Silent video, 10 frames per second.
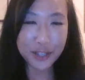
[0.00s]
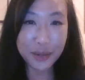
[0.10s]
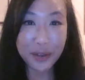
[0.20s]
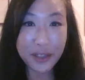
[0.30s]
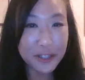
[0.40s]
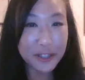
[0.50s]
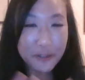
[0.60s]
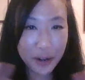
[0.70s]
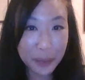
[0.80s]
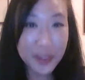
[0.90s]
So there's a
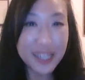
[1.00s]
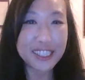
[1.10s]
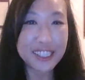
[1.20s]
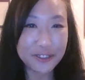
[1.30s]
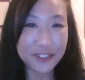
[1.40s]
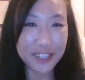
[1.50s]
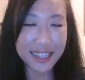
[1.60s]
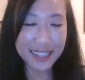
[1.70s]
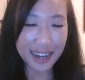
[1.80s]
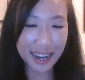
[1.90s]
very big
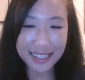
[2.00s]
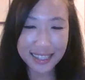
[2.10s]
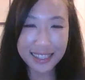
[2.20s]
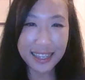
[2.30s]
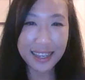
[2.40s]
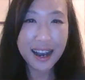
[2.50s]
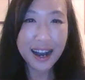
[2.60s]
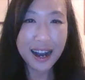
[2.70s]
difference that I see.